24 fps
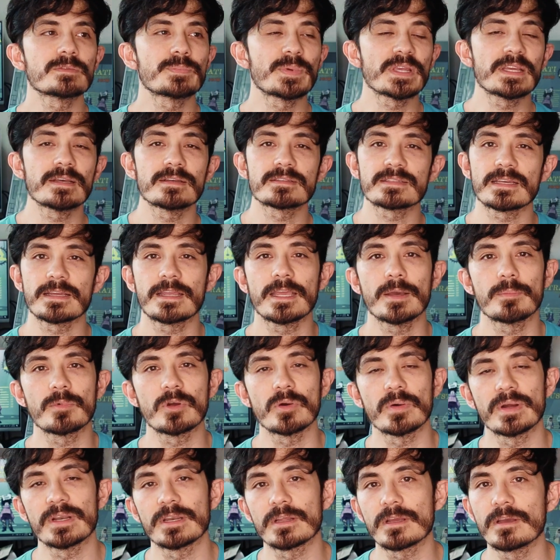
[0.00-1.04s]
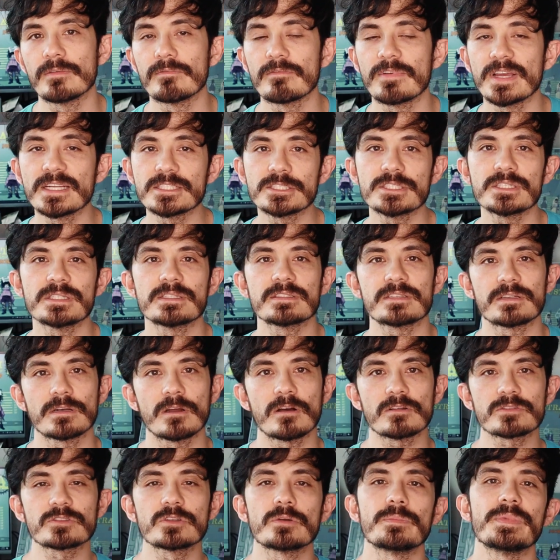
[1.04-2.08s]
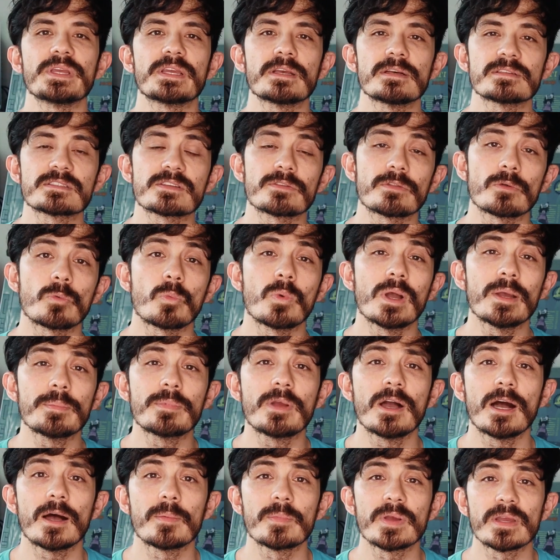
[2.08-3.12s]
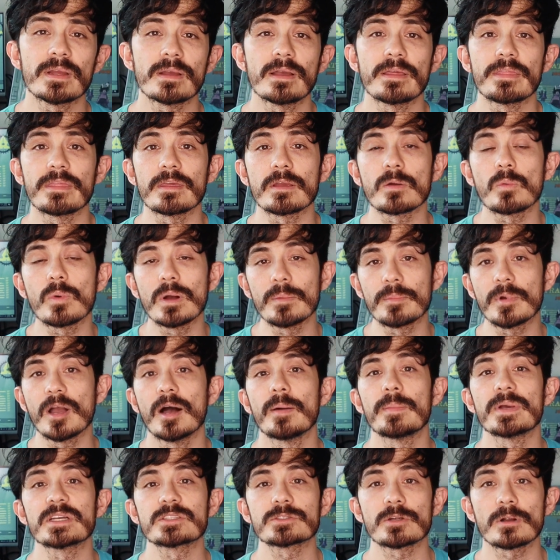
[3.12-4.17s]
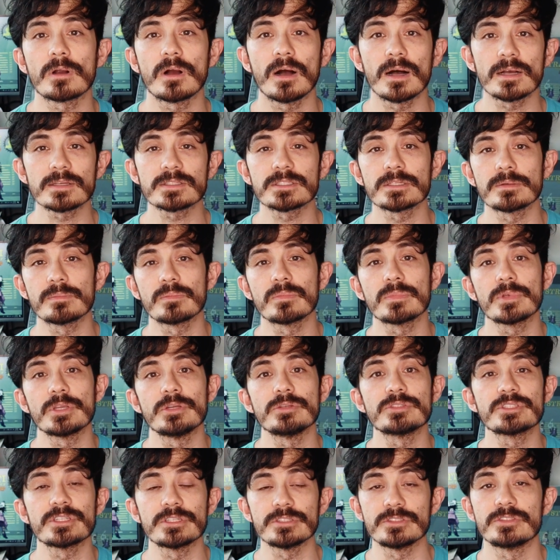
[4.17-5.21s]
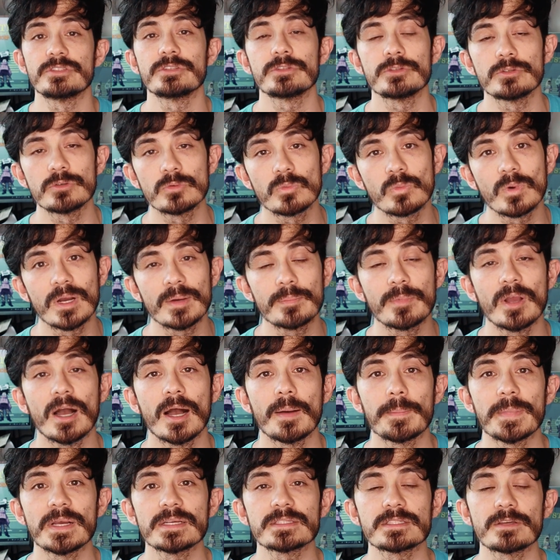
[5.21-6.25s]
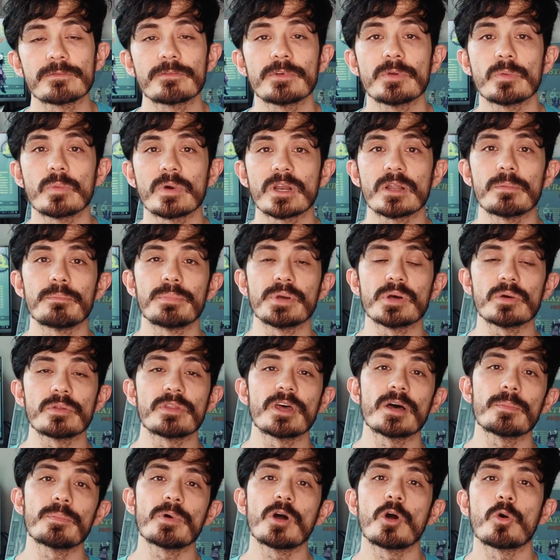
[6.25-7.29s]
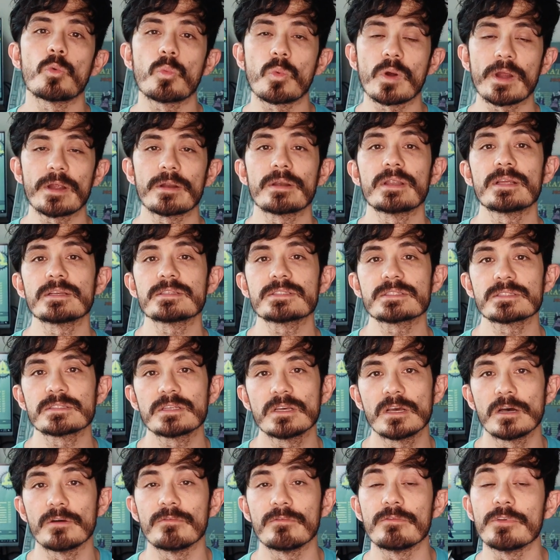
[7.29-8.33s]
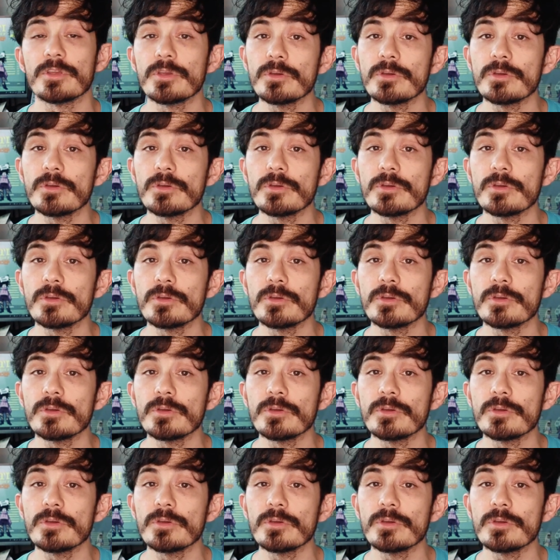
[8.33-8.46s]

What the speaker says: is because I kept going to conventions and also because of the webcomic. I think webcomics are awesome. You should do webcomics if you want to build up awareness of